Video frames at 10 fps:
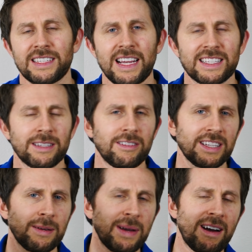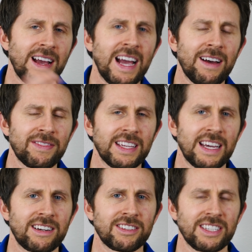takes only about half the
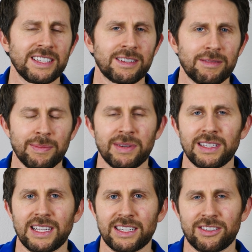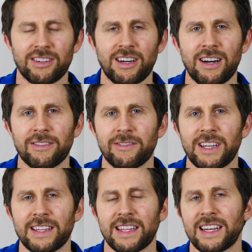energy to rip an electron off of
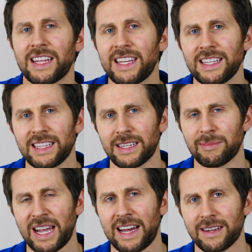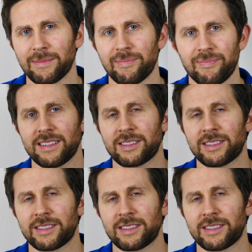it than a helium atom.